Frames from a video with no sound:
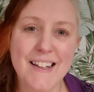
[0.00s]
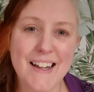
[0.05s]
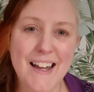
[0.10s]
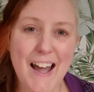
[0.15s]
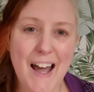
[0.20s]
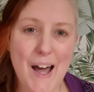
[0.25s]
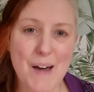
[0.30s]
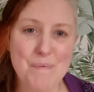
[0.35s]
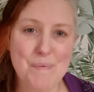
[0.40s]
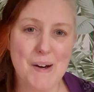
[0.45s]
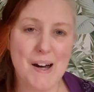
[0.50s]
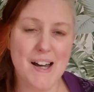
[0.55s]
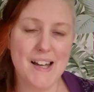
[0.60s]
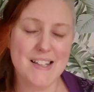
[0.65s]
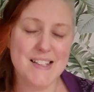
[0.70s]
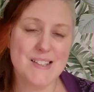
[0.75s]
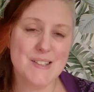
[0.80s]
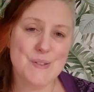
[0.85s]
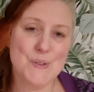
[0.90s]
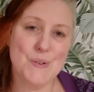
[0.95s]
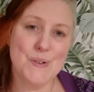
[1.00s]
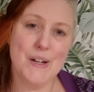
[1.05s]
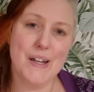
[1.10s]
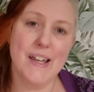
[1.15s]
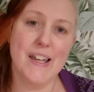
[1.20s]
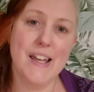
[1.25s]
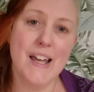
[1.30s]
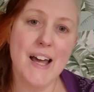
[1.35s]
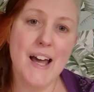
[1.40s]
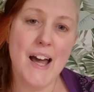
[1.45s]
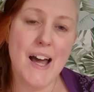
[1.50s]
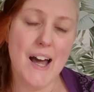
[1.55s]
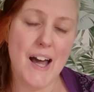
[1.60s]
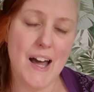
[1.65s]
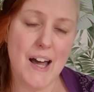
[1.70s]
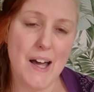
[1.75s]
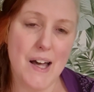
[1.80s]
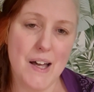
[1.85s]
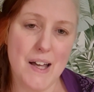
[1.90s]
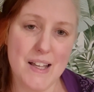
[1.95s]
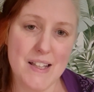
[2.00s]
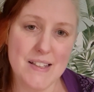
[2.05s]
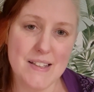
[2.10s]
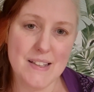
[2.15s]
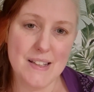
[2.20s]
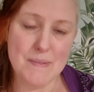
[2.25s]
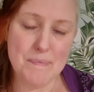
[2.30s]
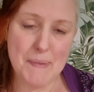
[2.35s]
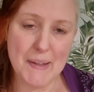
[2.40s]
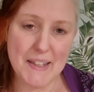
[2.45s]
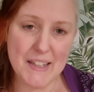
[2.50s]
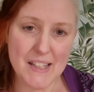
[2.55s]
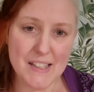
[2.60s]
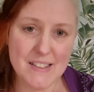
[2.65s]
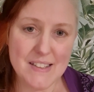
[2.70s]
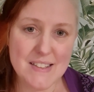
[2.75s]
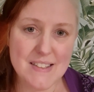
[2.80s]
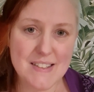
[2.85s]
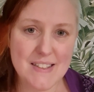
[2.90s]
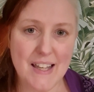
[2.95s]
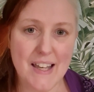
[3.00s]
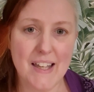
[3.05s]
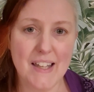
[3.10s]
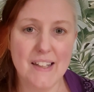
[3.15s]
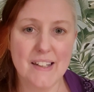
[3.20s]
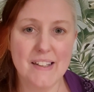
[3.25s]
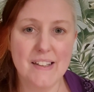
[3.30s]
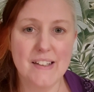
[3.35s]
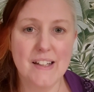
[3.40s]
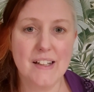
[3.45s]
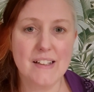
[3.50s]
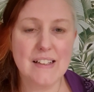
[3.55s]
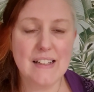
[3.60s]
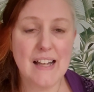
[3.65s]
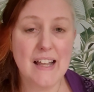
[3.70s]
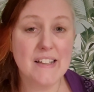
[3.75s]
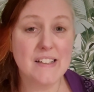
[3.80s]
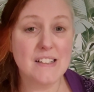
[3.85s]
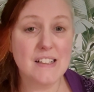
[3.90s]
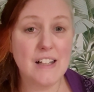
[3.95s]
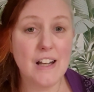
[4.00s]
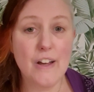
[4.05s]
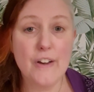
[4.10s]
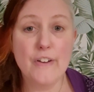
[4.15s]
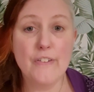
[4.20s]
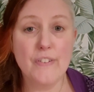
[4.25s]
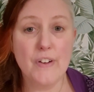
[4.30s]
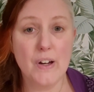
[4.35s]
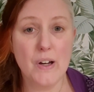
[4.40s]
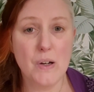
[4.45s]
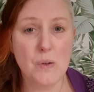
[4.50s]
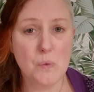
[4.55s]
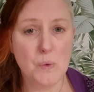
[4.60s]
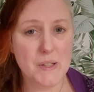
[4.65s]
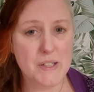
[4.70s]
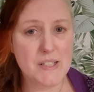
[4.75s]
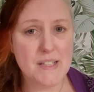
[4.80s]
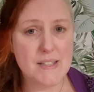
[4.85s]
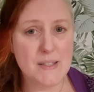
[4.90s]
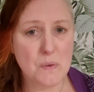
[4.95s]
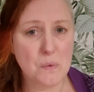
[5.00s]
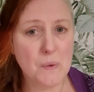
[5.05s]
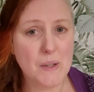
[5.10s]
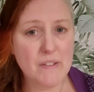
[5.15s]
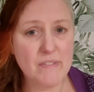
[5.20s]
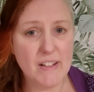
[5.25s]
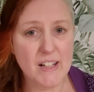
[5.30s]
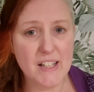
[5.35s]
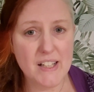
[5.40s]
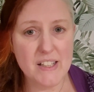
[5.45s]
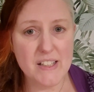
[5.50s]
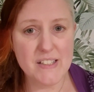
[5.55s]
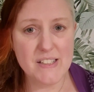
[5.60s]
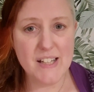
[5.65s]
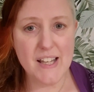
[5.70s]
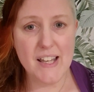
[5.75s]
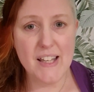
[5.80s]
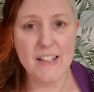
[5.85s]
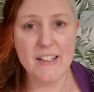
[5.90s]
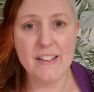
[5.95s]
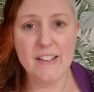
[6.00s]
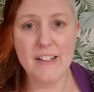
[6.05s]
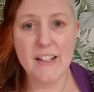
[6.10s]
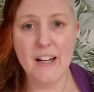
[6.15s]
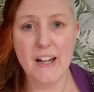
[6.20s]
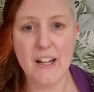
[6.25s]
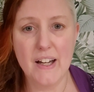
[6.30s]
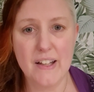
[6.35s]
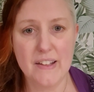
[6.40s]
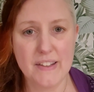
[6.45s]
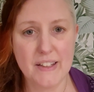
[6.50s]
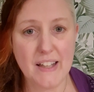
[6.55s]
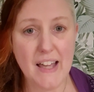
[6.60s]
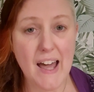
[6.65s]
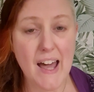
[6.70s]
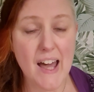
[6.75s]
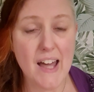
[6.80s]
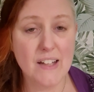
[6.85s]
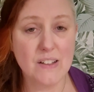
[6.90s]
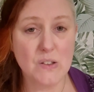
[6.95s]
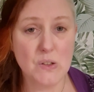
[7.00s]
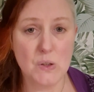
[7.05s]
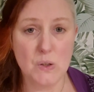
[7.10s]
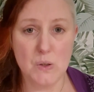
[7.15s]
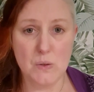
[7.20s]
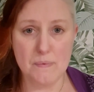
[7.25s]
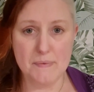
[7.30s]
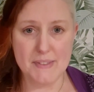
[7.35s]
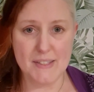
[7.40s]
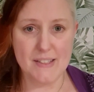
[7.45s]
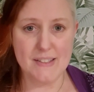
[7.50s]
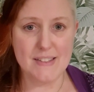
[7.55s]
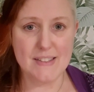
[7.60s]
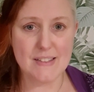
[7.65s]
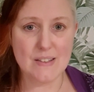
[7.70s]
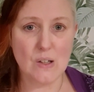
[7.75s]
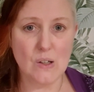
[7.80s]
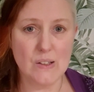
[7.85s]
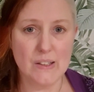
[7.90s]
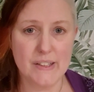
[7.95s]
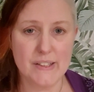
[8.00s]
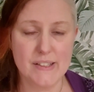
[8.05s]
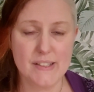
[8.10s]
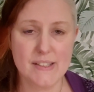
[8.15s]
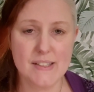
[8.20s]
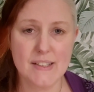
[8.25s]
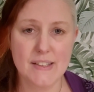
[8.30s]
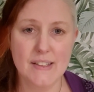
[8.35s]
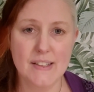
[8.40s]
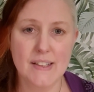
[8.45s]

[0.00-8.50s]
And my story it begins in Glen Clover, which is a wee village in the Cairngorms in Scotland.